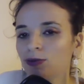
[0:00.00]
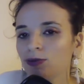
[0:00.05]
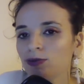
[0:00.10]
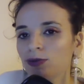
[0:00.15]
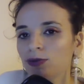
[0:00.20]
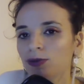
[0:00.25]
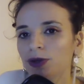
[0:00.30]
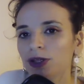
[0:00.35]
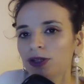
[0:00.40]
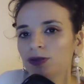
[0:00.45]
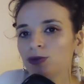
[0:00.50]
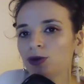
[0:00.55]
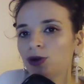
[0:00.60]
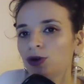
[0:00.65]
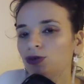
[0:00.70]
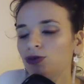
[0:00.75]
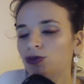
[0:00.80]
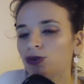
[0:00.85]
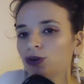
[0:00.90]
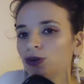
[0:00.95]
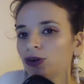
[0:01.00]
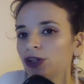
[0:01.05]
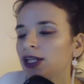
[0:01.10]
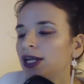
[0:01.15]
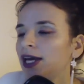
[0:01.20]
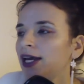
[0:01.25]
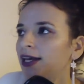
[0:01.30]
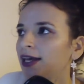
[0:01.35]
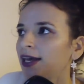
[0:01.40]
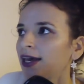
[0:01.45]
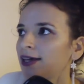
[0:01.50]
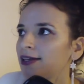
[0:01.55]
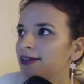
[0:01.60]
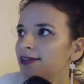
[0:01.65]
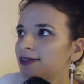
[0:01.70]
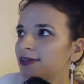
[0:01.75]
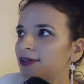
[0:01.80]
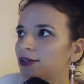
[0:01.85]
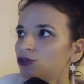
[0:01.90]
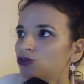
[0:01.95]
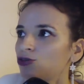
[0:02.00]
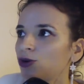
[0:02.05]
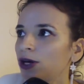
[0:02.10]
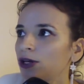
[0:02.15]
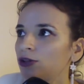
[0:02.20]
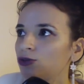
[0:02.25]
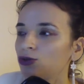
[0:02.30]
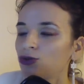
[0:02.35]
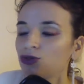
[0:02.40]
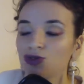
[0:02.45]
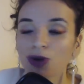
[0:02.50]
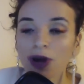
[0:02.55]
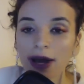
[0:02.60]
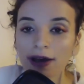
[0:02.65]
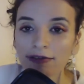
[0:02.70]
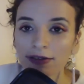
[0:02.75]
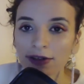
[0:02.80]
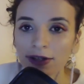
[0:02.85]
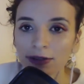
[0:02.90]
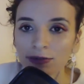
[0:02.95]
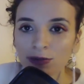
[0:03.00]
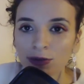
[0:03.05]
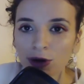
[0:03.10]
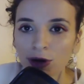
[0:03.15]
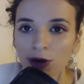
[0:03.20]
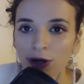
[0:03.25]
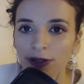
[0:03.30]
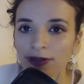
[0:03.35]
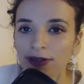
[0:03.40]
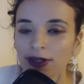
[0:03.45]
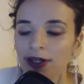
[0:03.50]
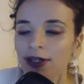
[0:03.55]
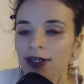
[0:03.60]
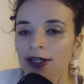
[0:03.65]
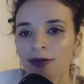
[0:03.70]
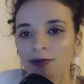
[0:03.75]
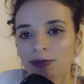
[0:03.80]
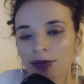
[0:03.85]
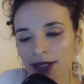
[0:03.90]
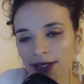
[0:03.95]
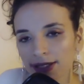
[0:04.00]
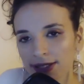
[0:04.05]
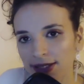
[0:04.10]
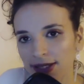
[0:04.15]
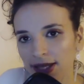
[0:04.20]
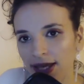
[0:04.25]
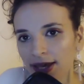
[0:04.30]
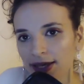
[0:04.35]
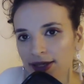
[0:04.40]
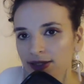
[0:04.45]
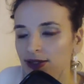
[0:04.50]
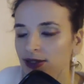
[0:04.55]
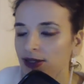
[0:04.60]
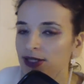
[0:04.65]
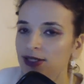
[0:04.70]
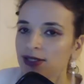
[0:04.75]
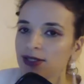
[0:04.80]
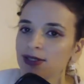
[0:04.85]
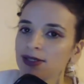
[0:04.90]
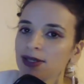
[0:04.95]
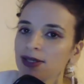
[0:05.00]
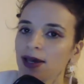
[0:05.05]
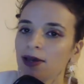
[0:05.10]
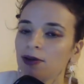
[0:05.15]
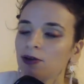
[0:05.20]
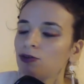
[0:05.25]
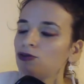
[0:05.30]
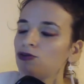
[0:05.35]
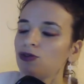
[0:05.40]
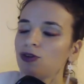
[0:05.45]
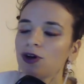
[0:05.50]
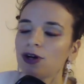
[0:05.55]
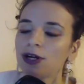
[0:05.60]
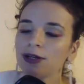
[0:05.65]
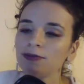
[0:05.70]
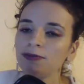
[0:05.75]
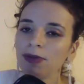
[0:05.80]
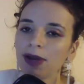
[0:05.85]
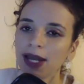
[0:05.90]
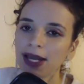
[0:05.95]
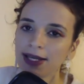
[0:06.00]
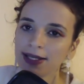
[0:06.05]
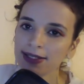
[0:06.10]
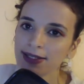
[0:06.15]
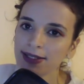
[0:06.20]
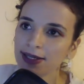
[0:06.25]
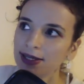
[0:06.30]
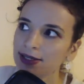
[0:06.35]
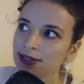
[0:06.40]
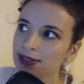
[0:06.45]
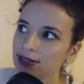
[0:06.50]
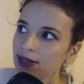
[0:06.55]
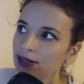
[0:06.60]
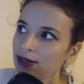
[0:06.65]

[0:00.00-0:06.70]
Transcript: bit more fluid like Cancer. Try to travel abroad, because Cancer is the sign of foreign places.